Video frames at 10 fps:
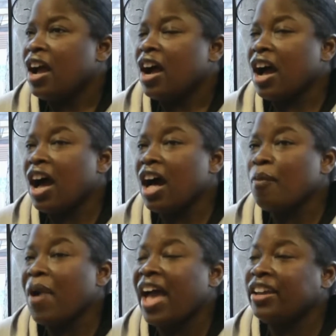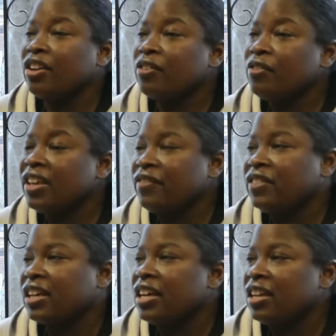I know they've
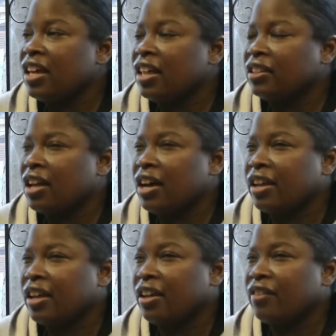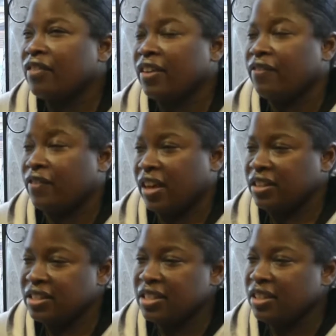done a lot of
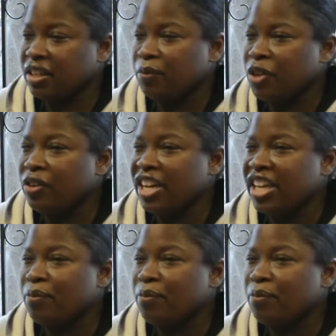events in the community,